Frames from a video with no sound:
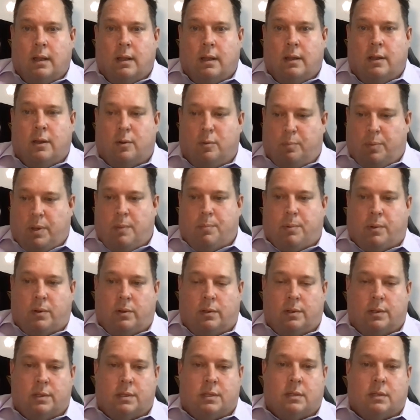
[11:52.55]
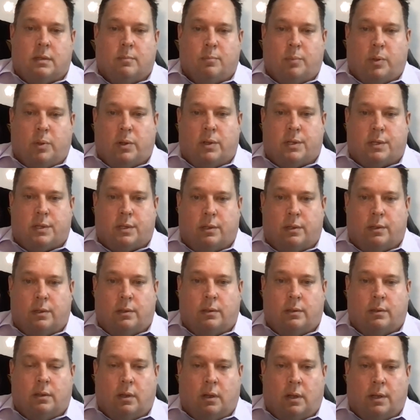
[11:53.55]
people's
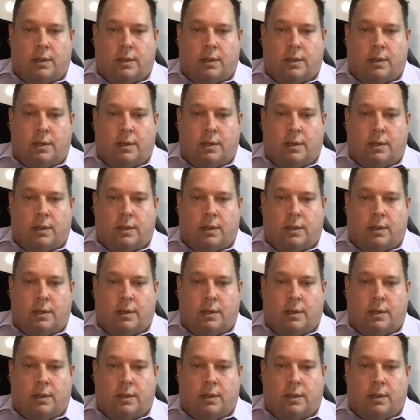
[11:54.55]
personal